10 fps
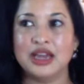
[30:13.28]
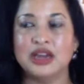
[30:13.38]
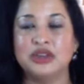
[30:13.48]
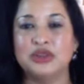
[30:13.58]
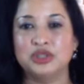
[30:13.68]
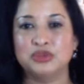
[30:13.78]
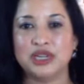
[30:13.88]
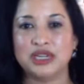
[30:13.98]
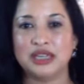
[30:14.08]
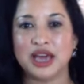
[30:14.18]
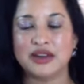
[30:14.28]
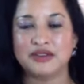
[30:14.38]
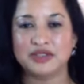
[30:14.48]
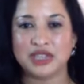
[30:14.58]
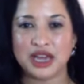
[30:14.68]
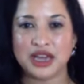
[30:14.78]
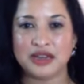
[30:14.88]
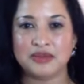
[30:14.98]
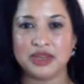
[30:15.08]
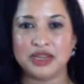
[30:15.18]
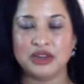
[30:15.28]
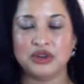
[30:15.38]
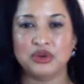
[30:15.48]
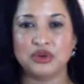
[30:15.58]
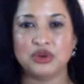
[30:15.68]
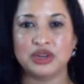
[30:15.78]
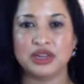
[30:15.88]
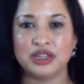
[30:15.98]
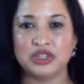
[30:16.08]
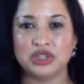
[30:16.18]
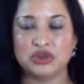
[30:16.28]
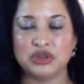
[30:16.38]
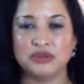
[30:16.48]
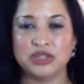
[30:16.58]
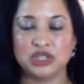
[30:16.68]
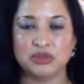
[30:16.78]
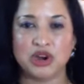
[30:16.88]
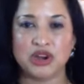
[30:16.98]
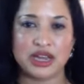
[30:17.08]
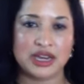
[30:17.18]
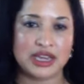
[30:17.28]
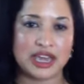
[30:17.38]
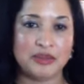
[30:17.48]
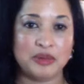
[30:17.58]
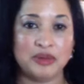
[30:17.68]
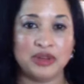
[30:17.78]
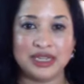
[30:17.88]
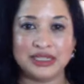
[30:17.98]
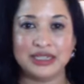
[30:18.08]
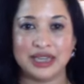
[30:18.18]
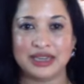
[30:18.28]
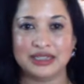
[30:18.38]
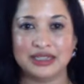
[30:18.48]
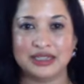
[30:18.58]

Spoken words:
you spend a lot of time in your extremely smart and capable intellect.